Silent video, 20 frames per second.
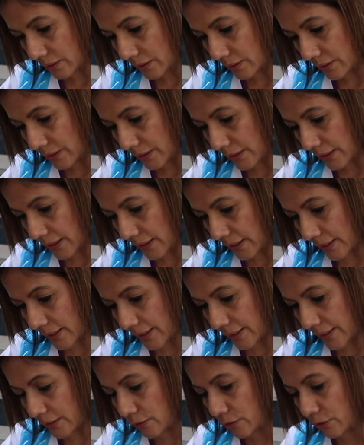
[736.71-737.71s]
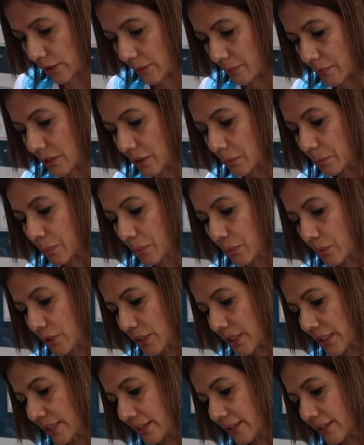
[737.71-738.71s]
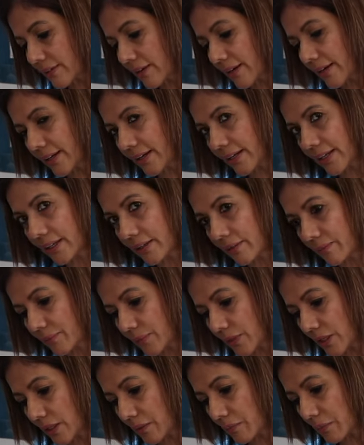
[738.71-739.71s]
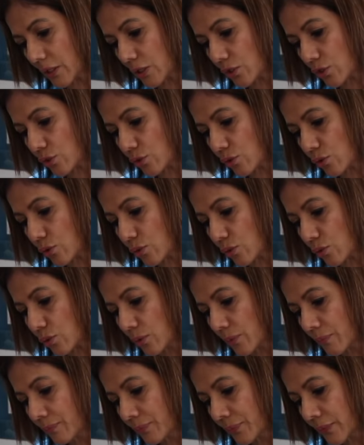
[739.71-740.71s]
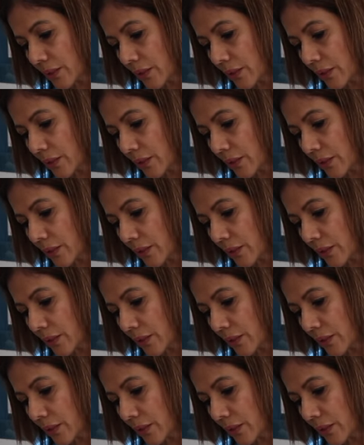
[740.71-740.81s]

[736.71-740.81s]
under the eye and look I'm supporting her eye yeah make sure